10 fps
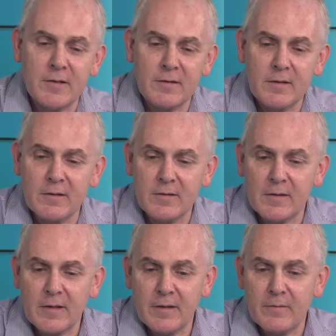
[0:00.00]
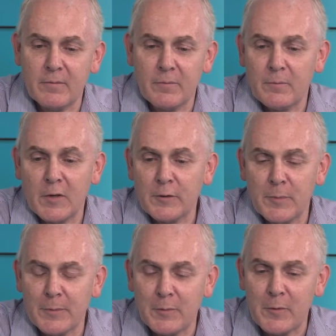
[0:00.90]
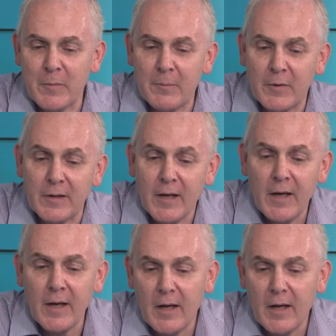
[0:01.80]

as a lot of people remember it,